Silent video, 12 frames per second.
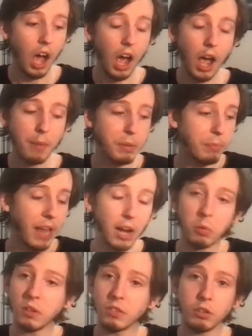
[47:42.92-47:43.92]
I mean,
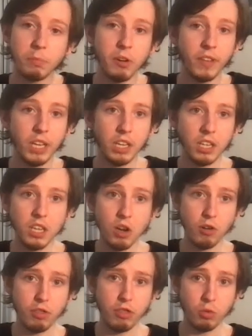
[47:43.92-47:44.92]
Black Wolves is moving into
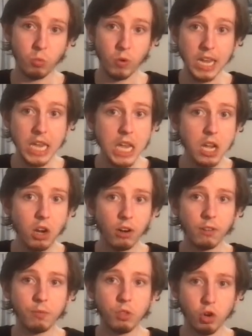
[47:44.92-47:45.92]
year 3,
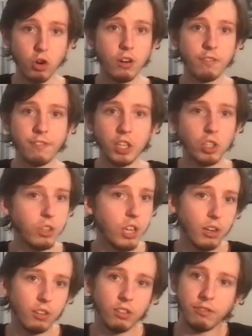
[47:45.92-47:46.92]
our 3rd official
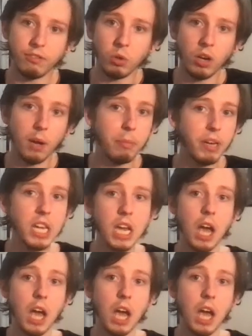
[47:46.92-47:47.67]
year as a full company.